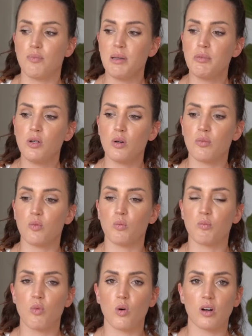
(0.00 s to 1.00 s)
People who are
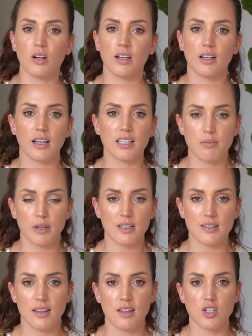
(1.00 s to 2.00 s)
more
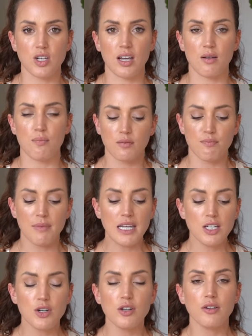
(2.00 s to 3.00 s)
experienced in the gym,
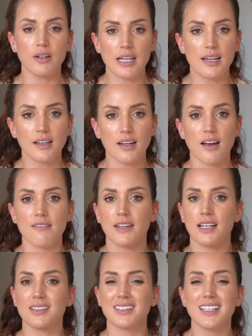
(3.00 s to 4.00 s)
make sure you're eating enough
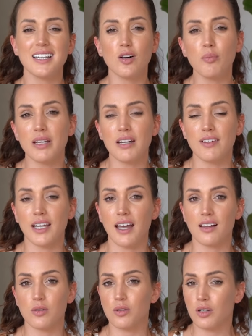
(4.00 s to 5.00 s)
in a little bit of a
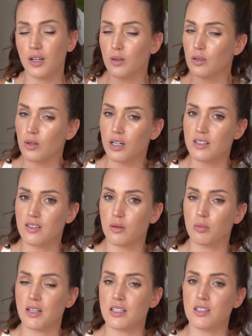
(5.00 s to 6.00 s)
caloric
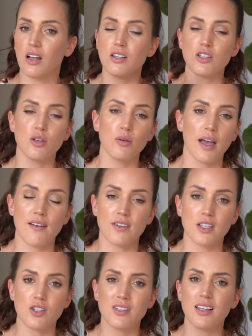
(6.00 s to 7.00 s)
surplus, not too
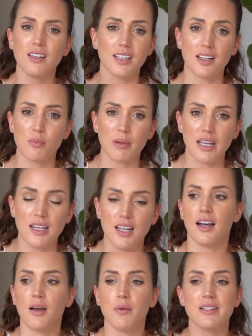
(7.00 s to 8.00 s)
heavy, just a little bit.
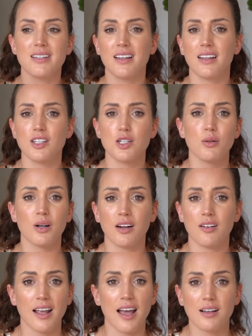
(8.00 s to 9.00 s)
I would say like
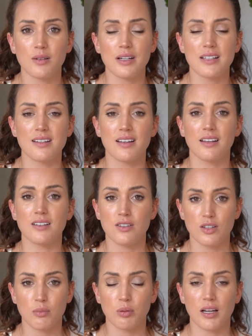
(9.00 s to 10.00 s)
200 calories
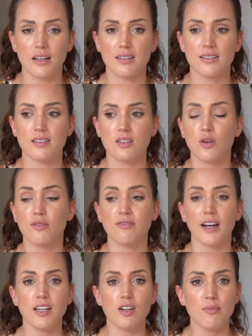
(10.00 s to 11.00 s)
surplus. So
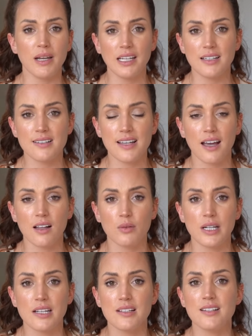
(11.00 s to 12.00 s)
find your maintenance
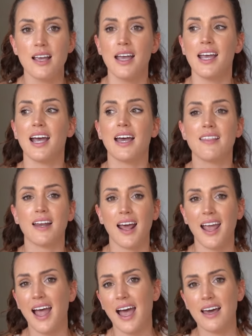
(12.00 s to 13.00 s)
calories and then
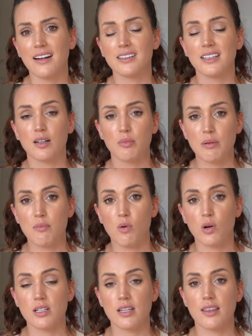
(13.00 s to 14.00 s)
add a little bit
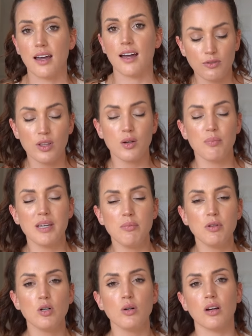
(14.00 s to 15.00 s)
more to that. For the
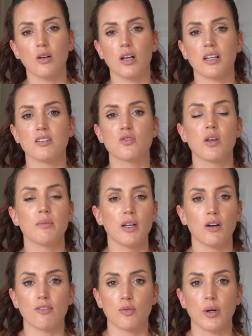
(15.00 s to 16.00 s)
people who are extremely
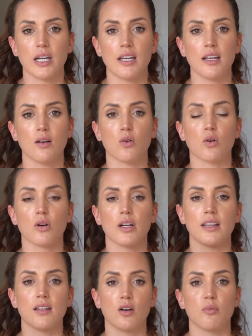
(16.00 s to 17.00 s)
overweight or
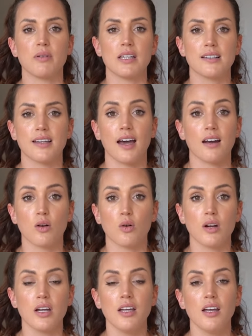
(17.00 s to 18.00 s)
in the obese
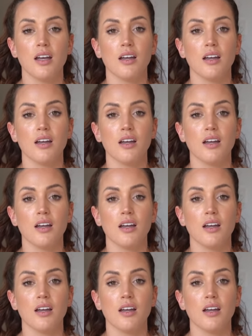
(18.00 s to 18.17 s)
category,